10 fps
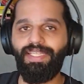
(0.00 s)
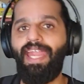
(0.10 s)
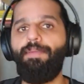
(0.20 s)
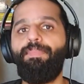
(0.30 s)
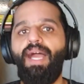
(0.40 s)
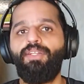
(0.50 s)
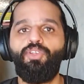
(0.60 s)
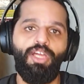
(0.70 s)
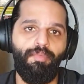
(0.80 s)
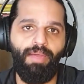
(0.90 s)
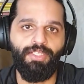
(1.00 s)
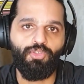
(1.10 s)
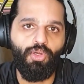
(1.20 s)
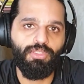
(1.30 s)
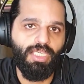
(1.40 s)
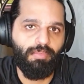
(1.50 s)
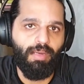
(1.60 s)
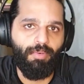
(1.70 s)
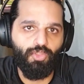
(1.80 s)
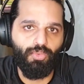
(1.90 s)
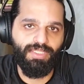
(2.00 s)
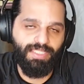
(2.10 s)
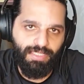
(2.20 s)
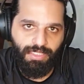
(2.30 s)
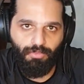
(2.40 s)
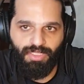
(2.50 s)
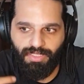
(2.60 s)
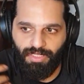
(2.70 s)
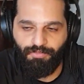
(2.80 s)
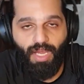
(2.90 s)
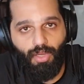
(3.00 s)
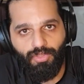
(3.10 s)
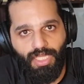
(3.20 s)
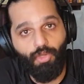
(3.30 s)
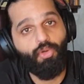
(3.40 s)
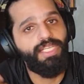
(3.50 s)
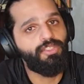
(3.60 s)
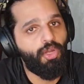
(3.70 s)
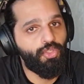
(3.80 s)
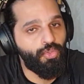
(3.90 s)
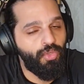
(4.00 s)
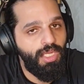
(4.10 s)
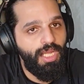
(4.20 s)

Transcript: came back to him and told him about what he found and who he talked to,